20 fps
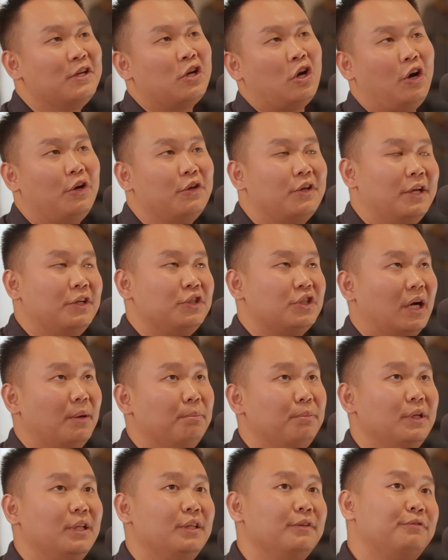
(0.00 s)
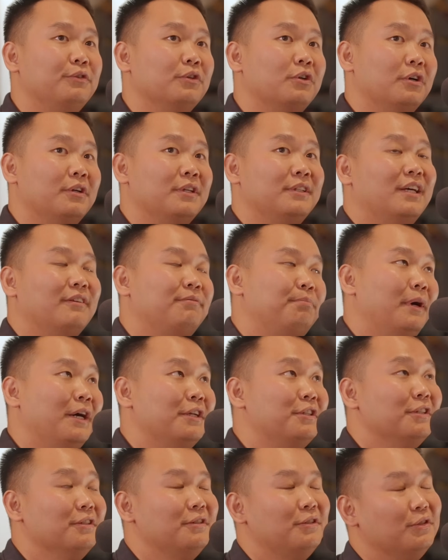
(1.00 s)
car you can jump it if you got enough
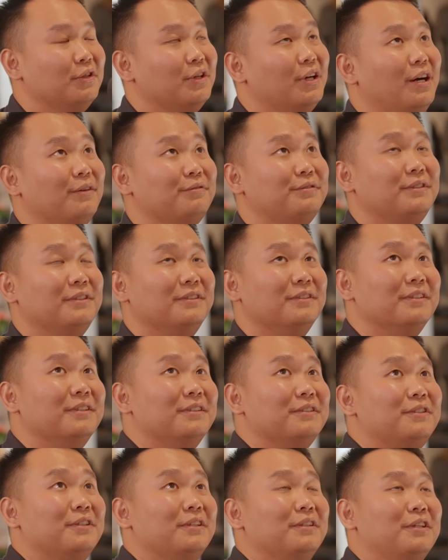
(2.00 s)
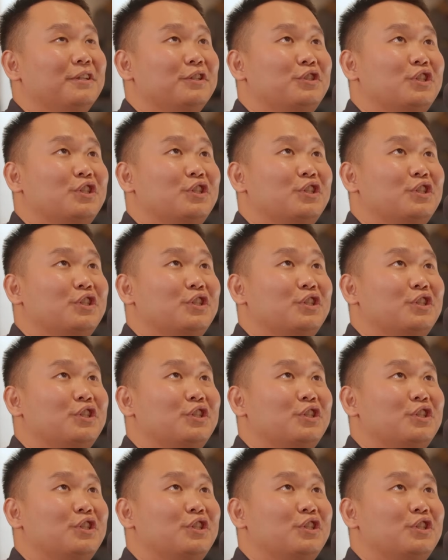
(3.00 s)
budget. You know, I've seen the